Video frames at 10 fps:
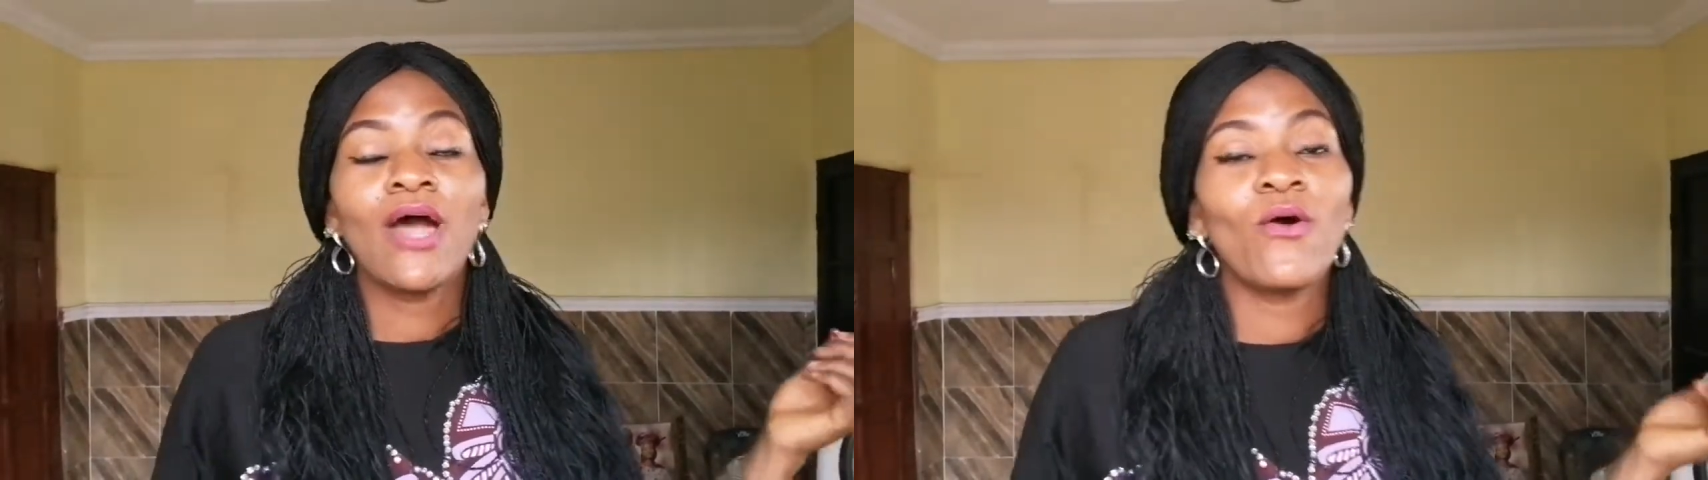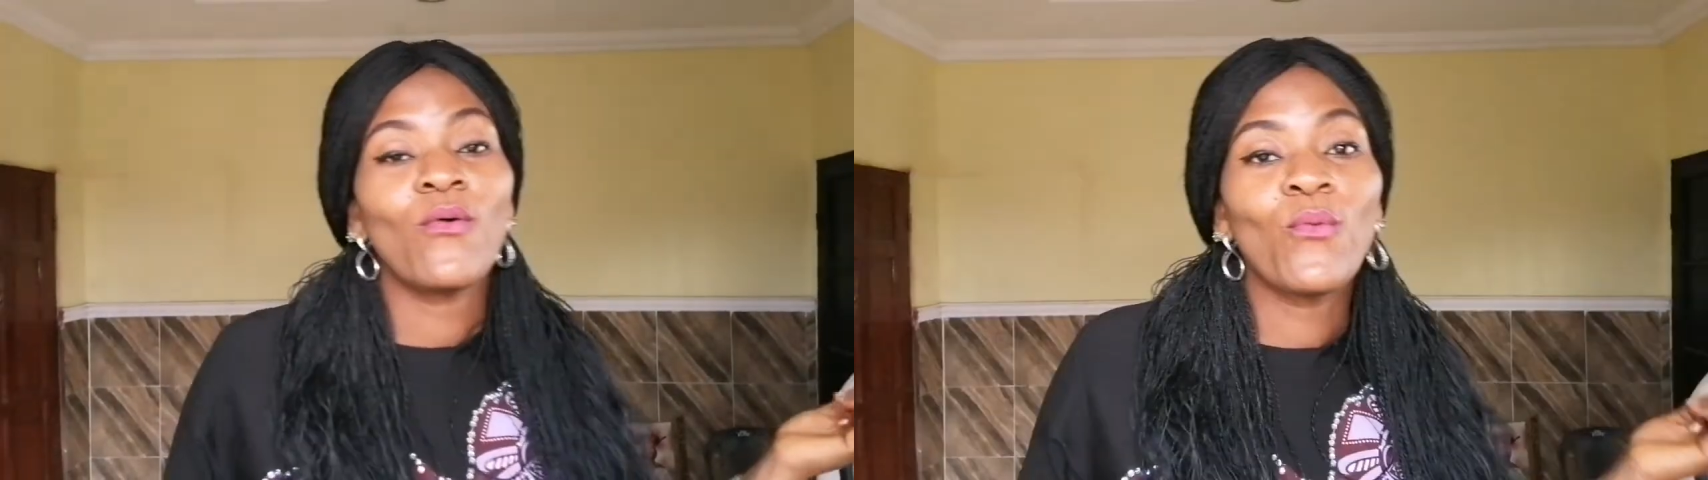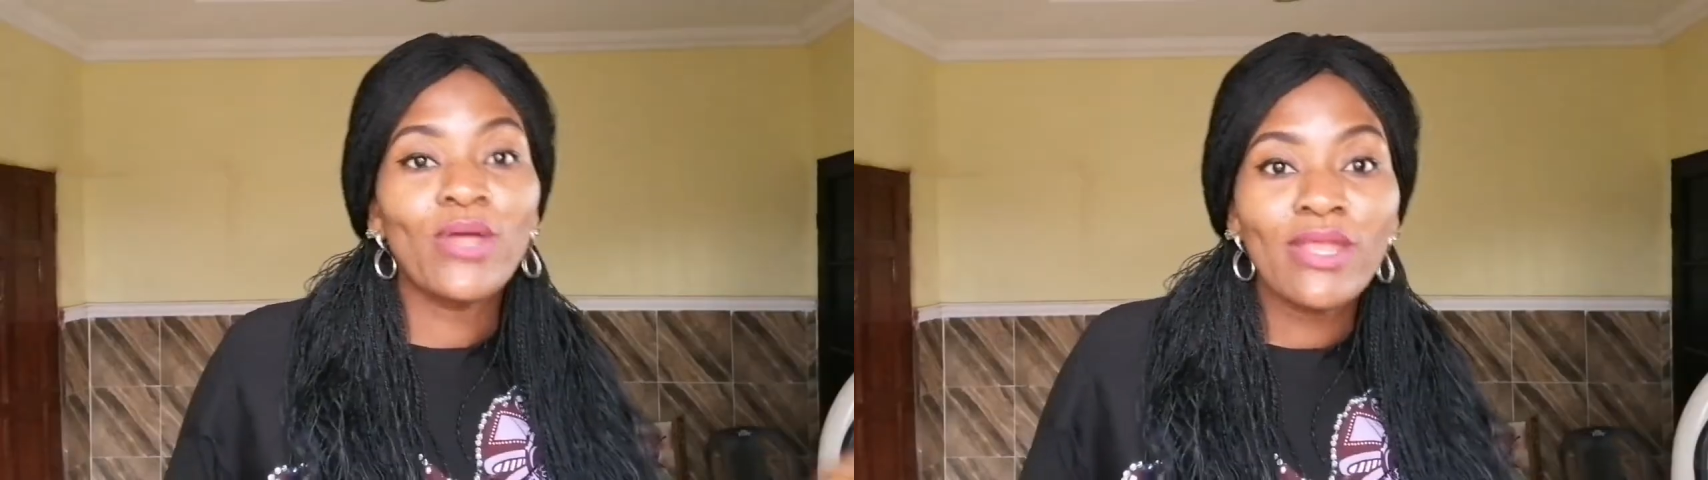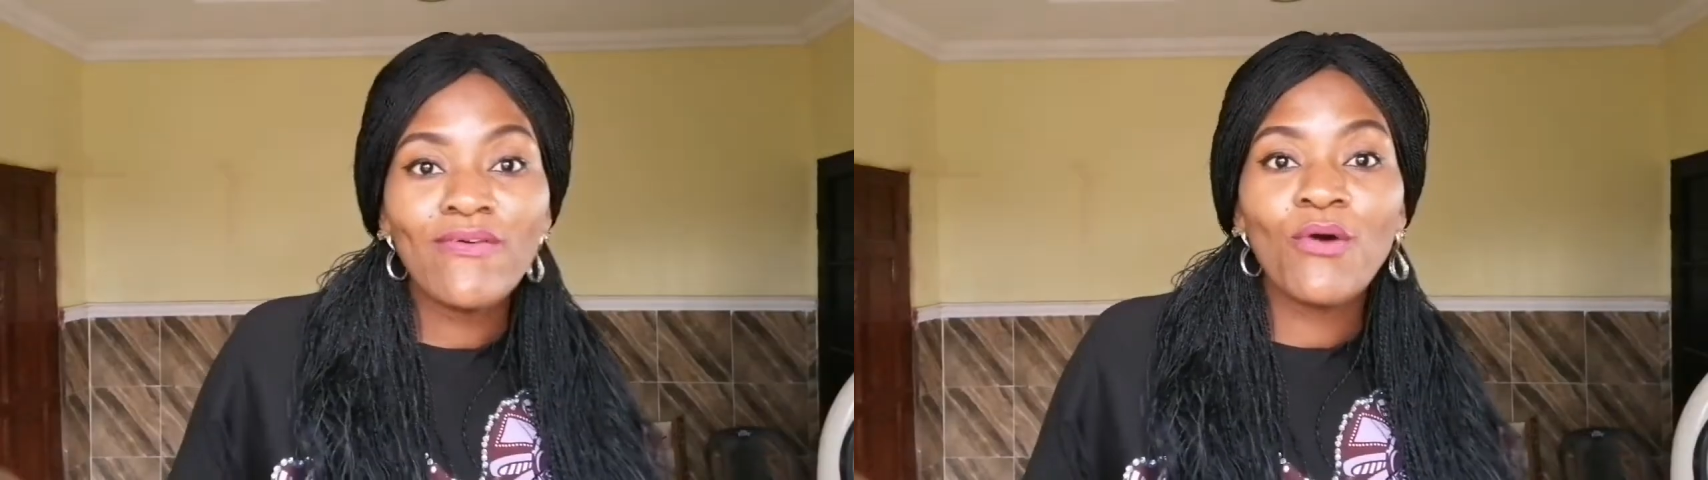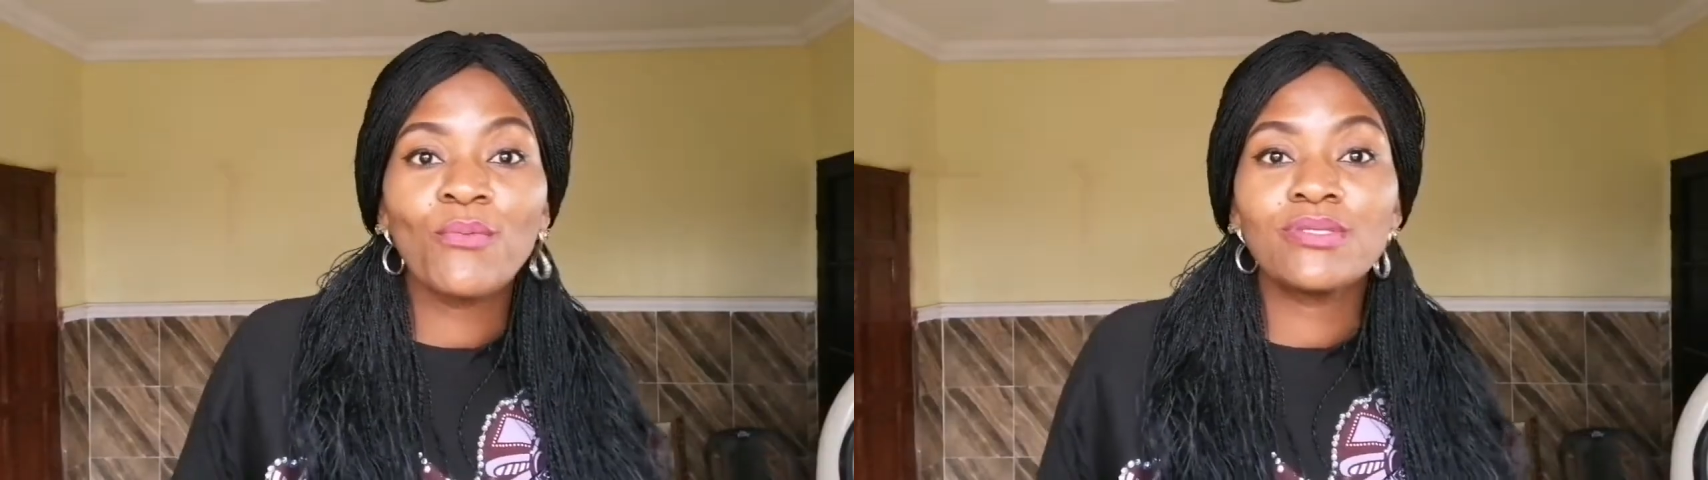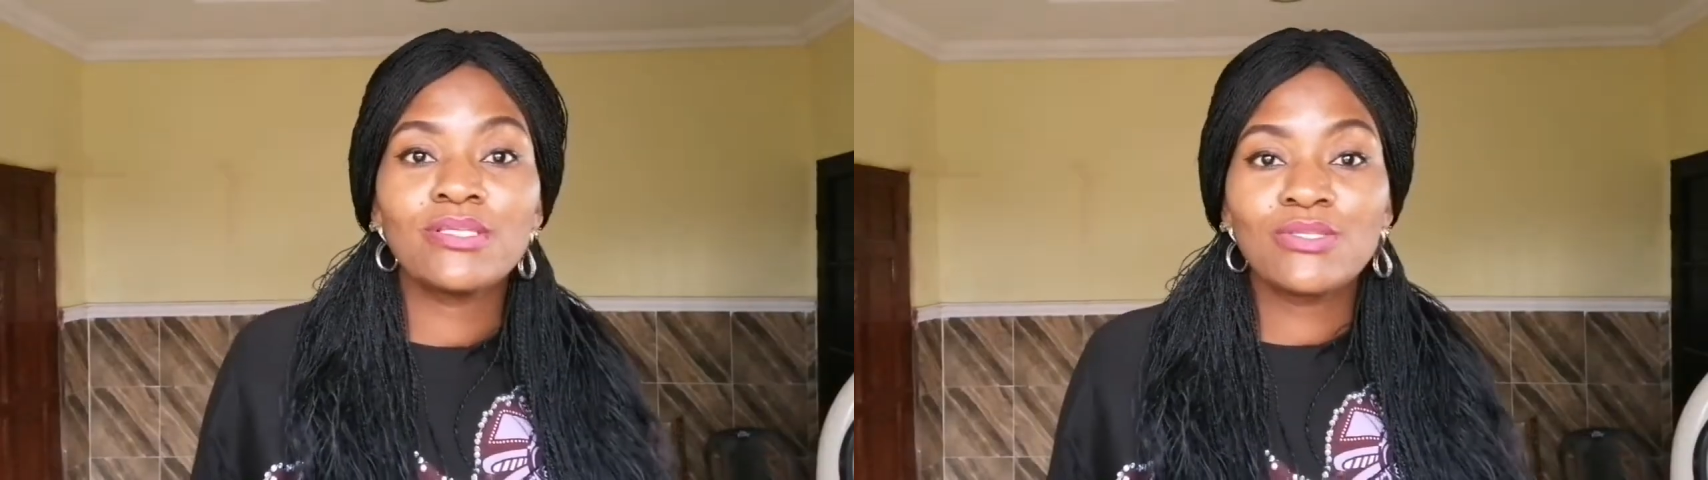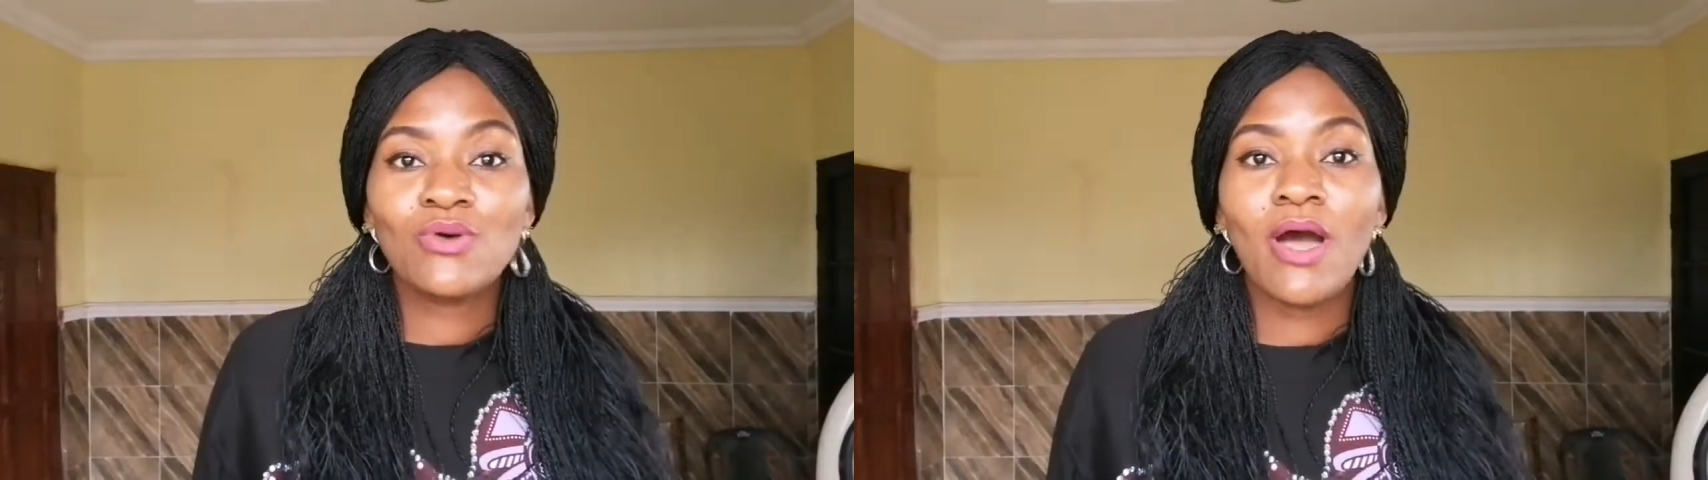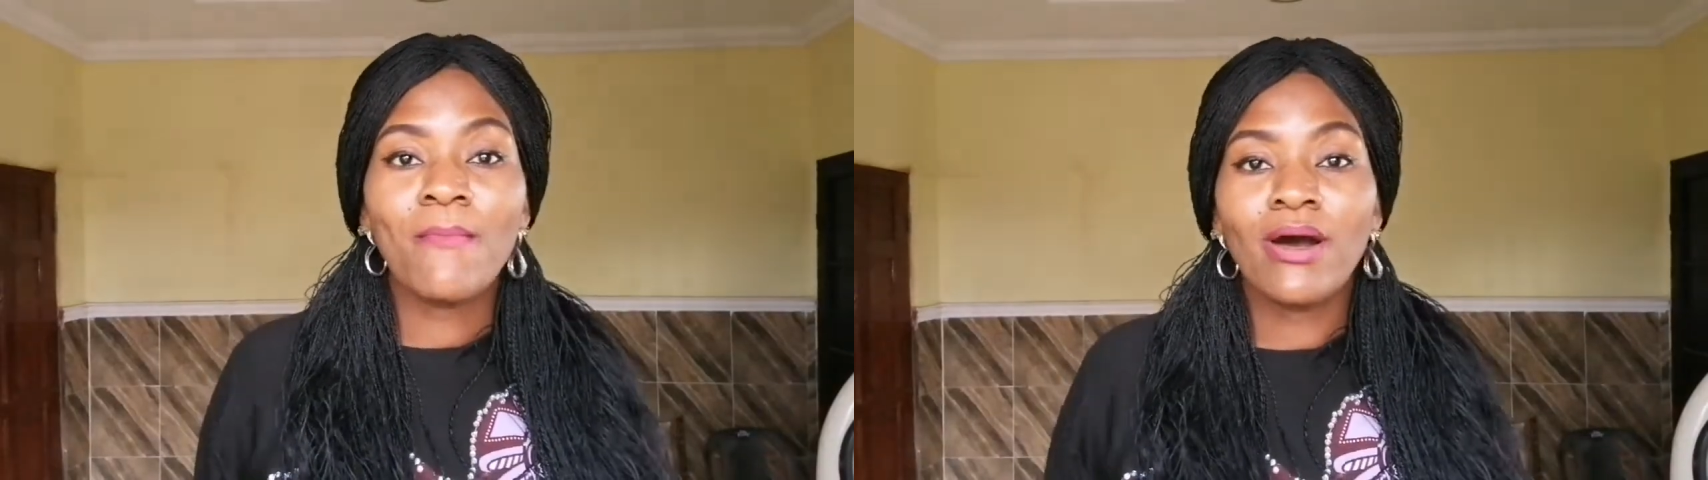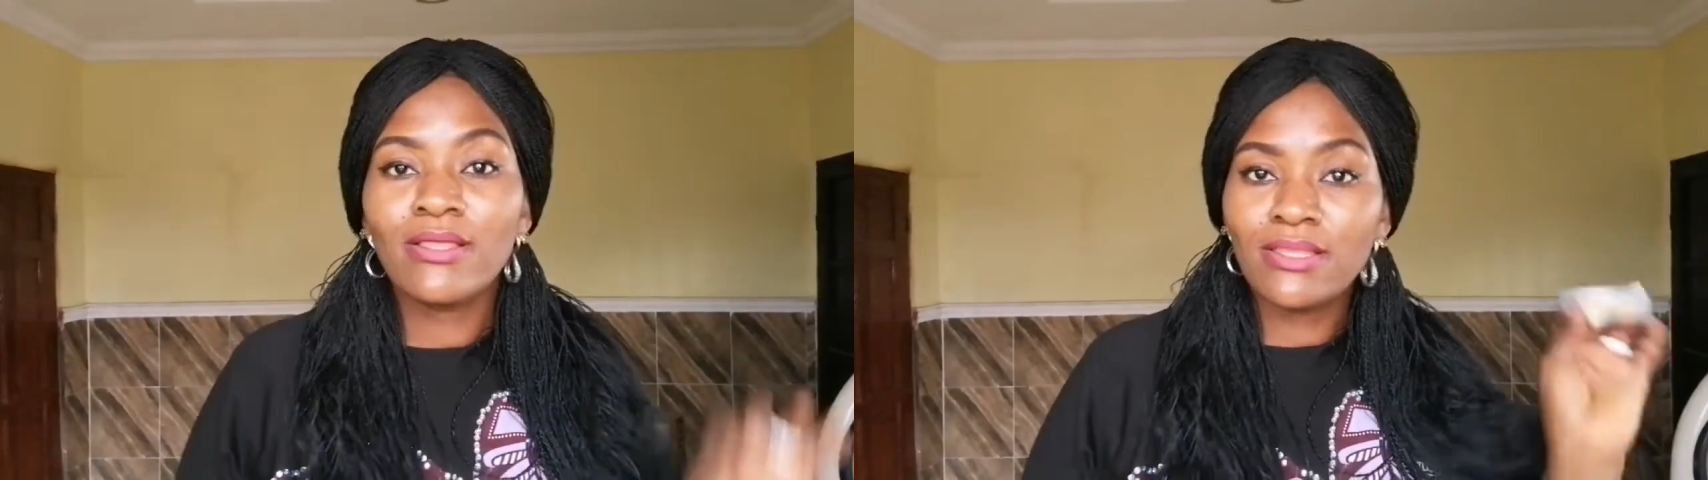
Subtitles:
or whatever we put into our mouth,